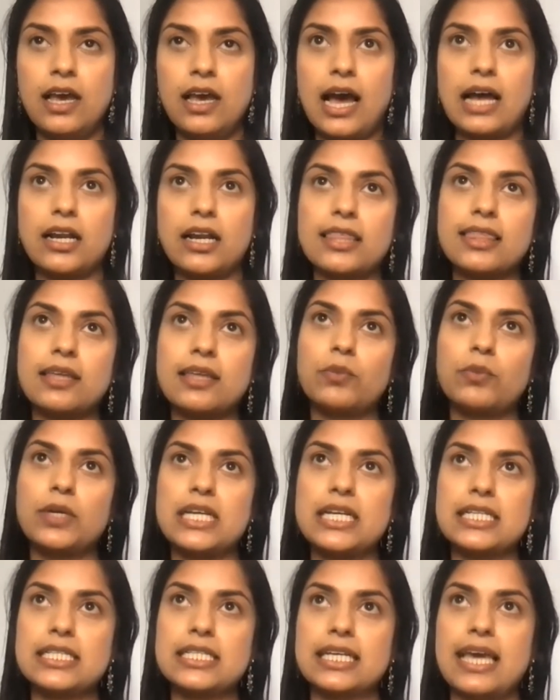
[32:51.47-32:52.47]
and I think we
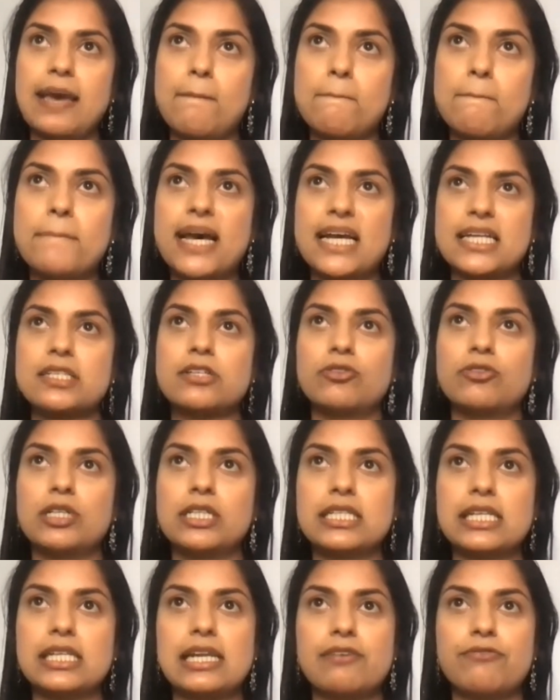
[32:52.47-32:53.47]
need to get better at
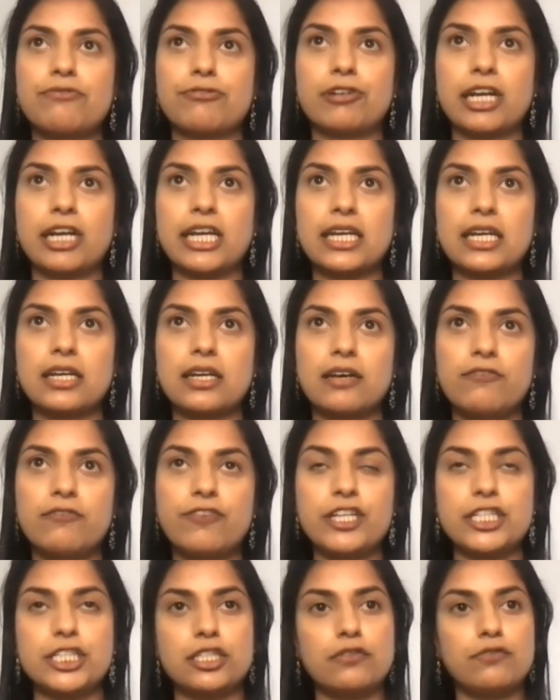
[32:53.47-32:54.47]
delivering a
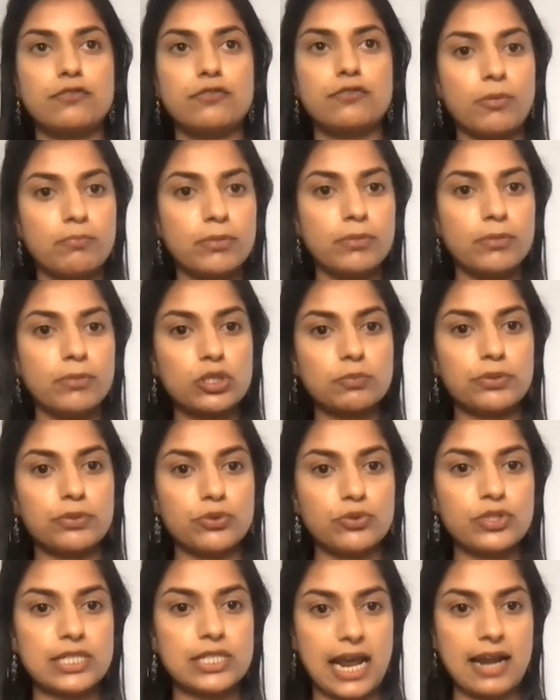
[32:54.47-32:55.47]
vision from multiple
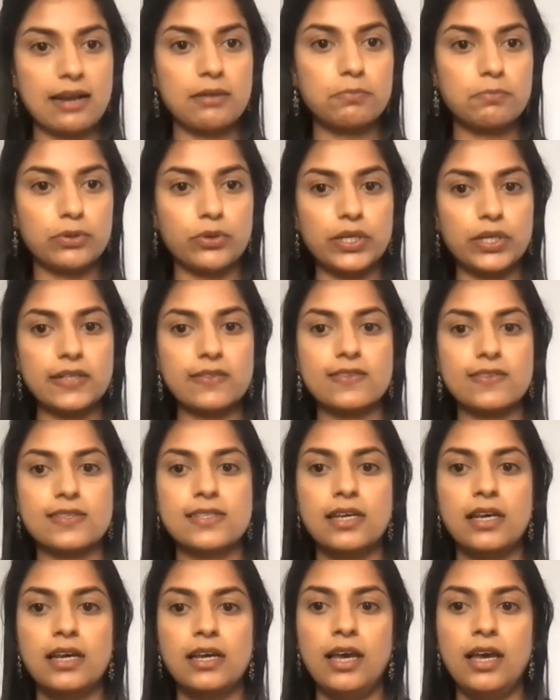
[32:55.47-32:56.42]
standpoints.